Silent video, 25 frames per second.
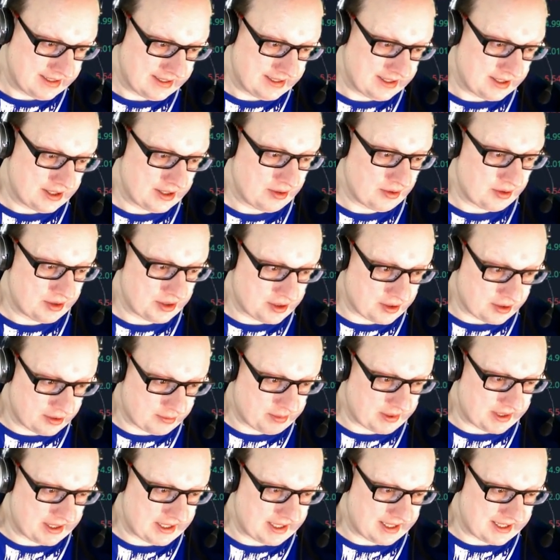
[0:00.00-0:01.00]
It should
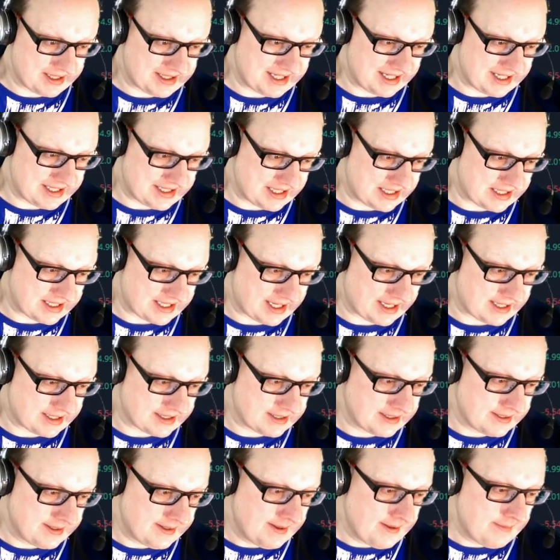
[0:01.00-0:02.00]
be as easy as that.
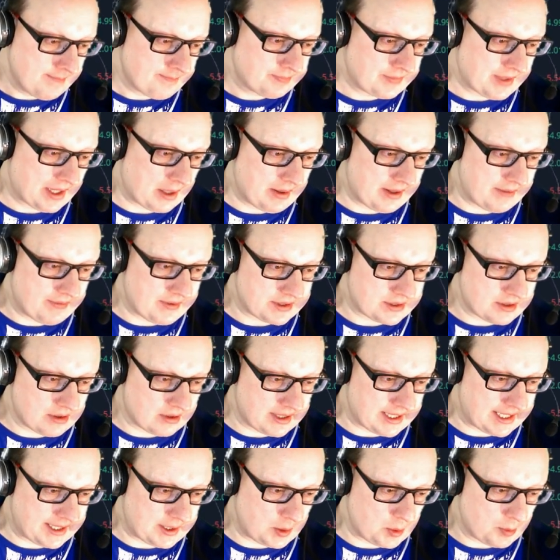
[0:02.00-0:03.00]
Now, if it's not
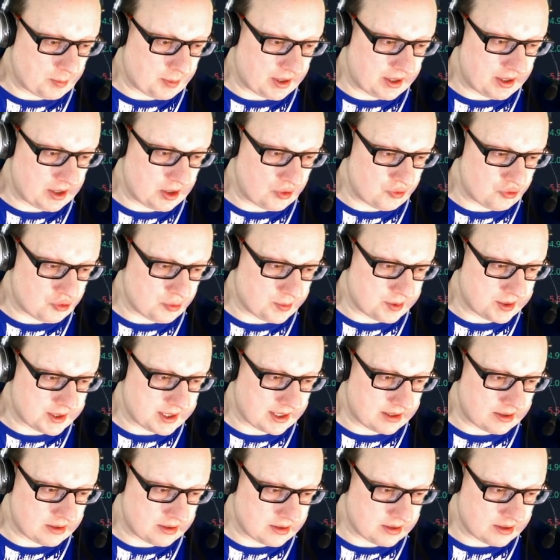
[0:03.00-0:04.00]
letting you buy
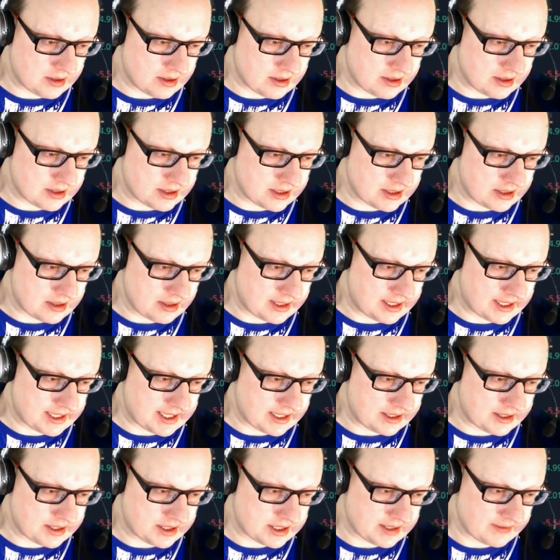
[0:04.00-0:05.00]
100%, just slide it down
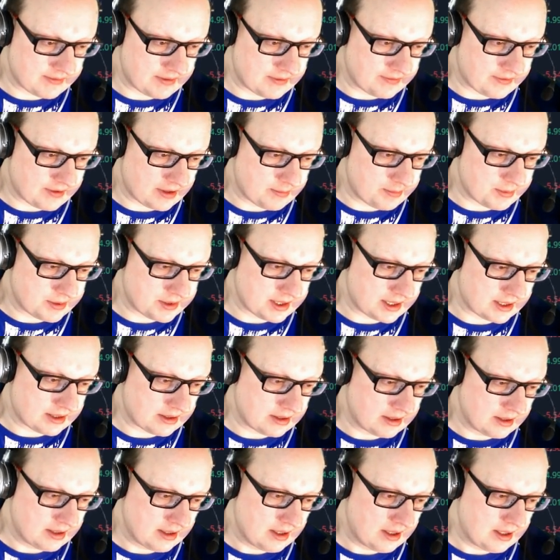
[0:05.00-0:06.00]
to 75%
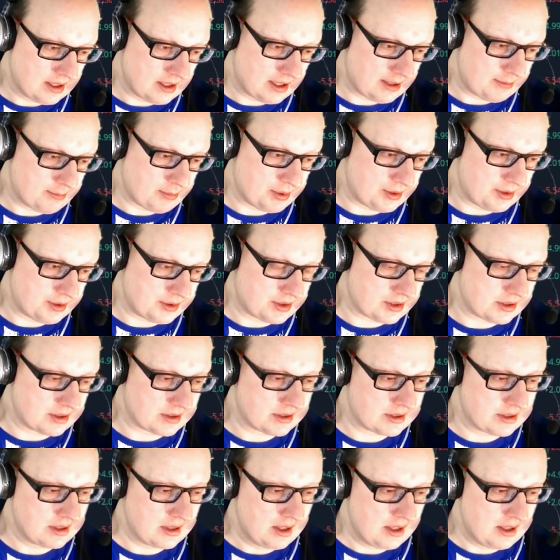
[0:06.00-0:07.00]
and
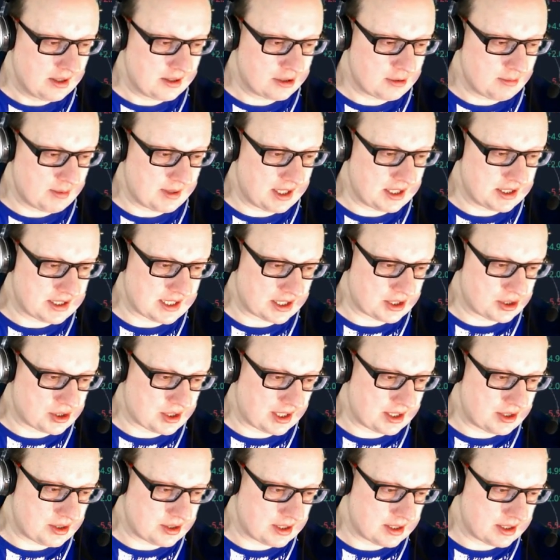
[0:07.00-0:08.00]
purchase. Some of these
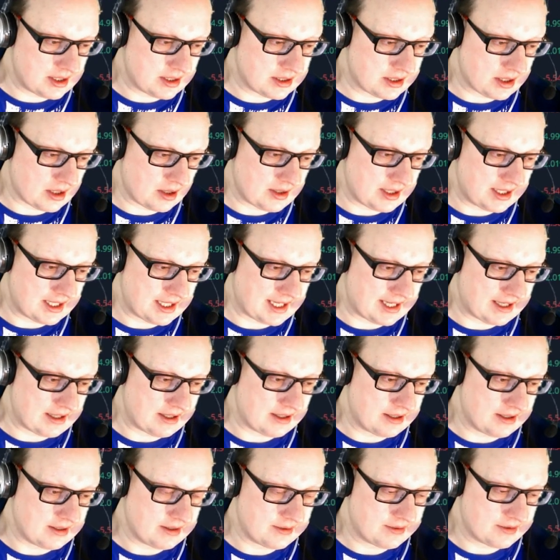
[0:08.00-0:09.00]
exchanges only allow
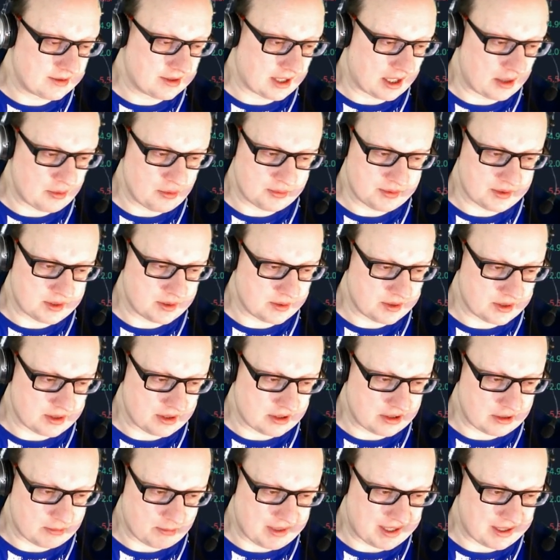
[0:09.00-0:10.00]
you to go up to a certain
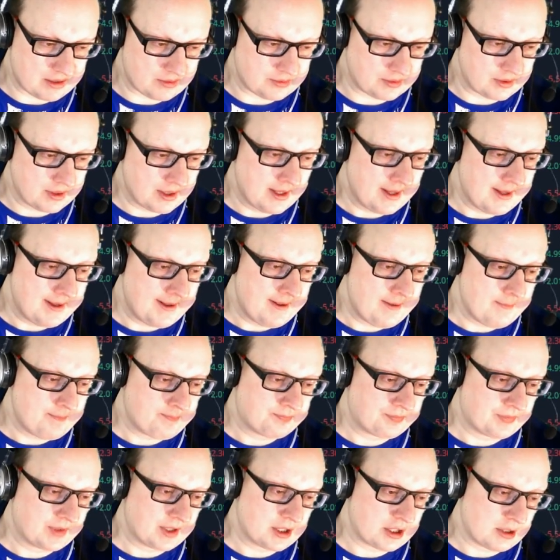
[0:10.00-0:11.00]
amount.
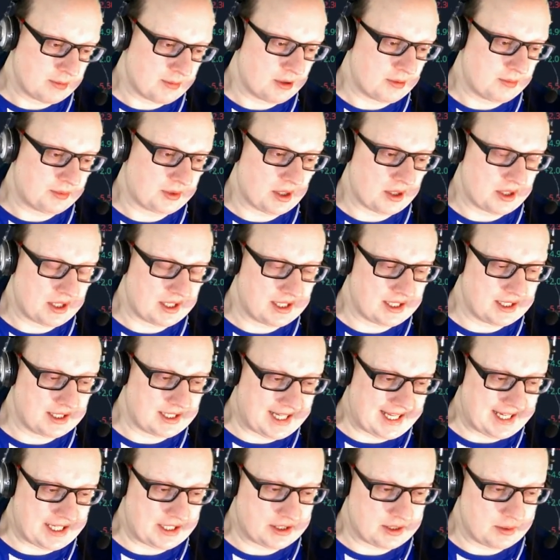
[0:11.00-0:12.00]
Some of them don't
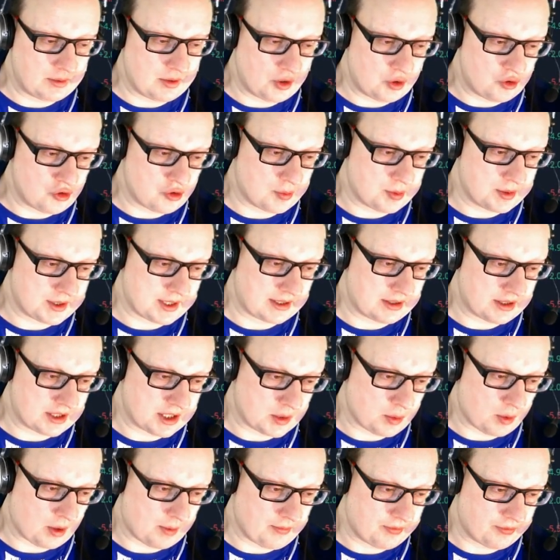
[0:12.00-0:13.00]
let you do a 100%
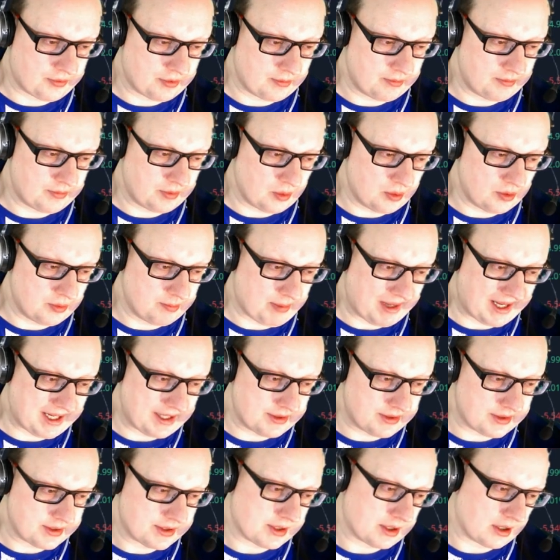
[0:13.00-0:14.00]
swap from your
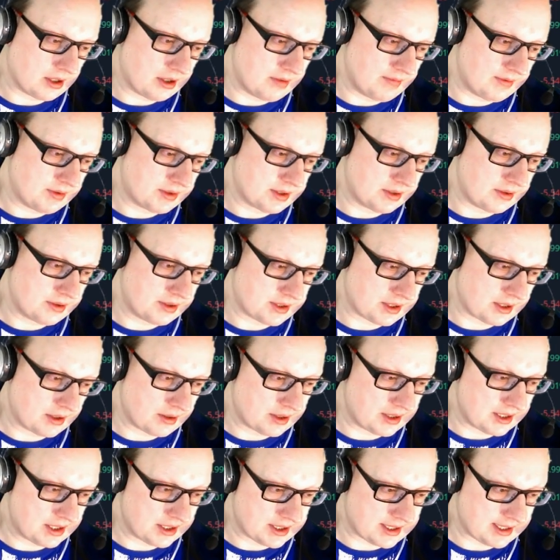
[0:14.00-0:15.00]
balance over to the
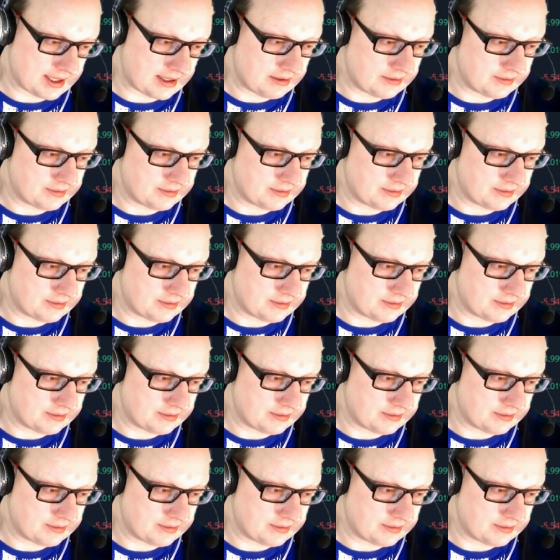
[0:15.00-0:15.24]
token itself.